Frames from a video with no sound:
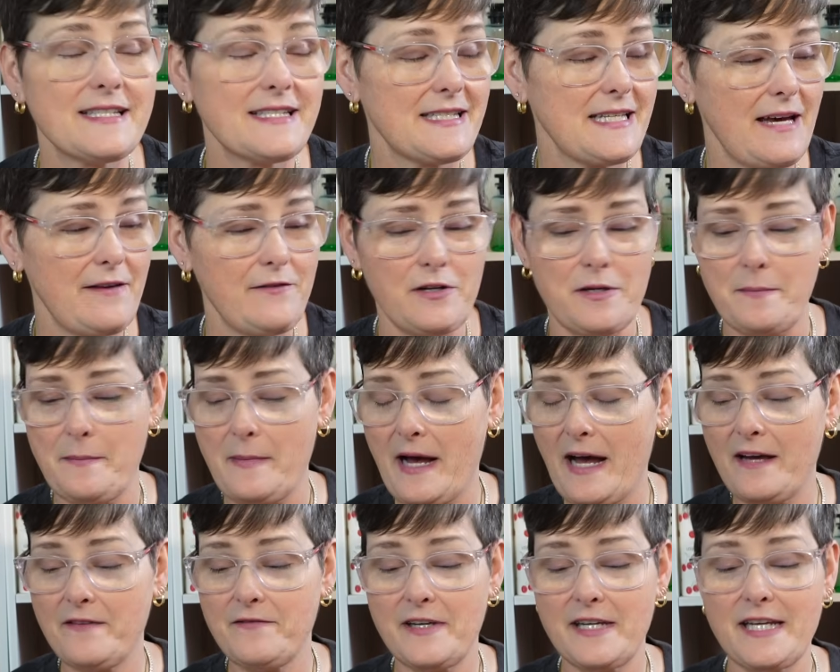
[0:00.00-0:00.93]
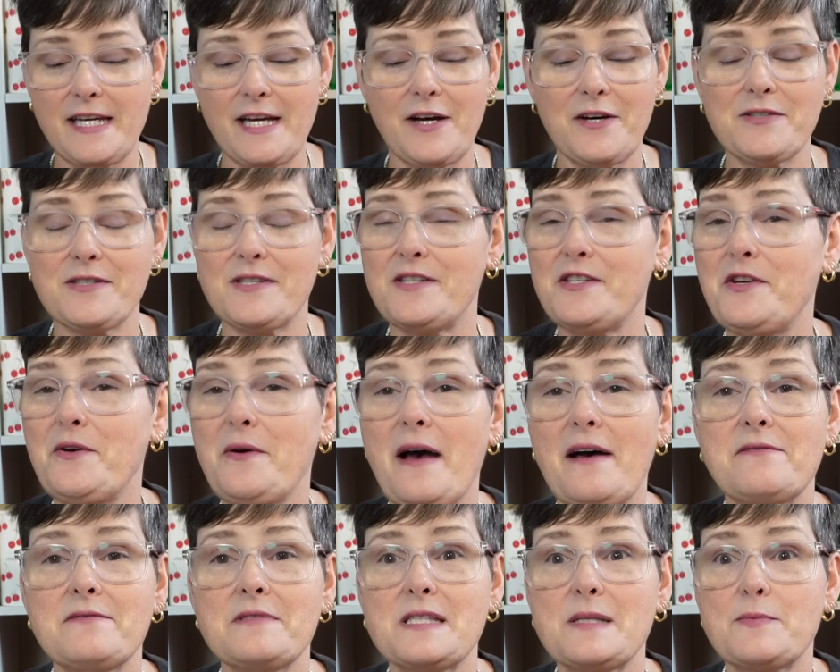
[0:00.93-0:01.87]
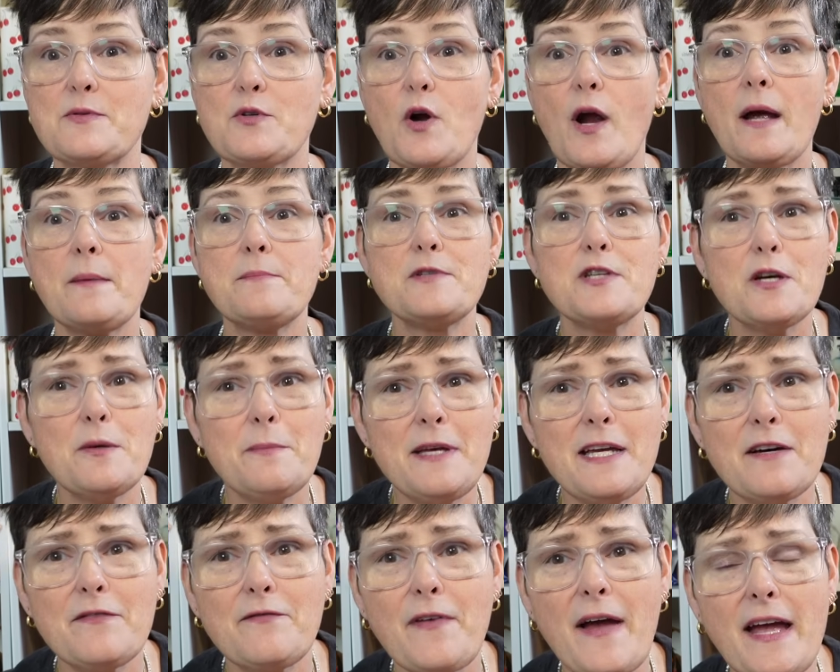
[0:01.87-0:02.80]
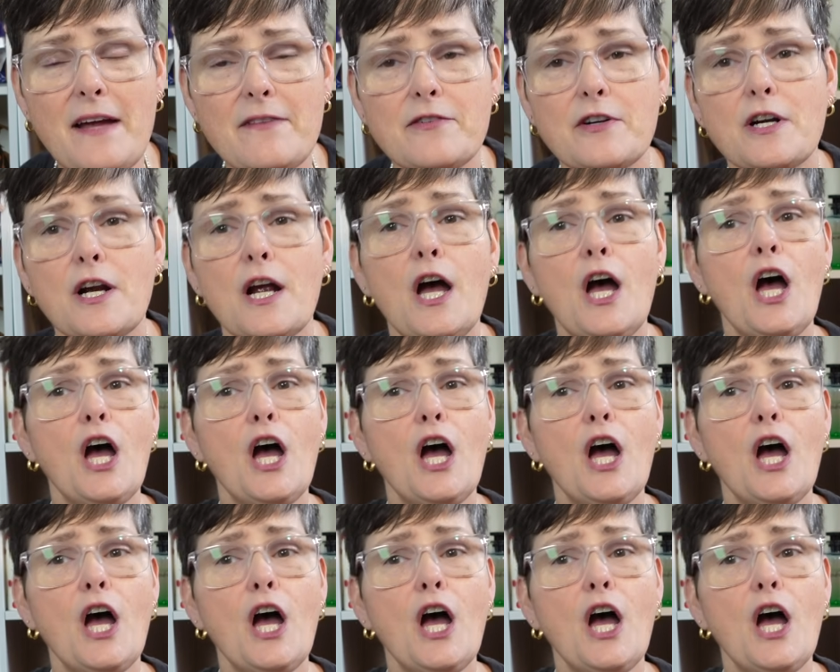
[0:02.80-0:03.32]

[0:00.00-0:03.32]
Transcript: 7 of my videos and you haven't subscribed, do me a favor.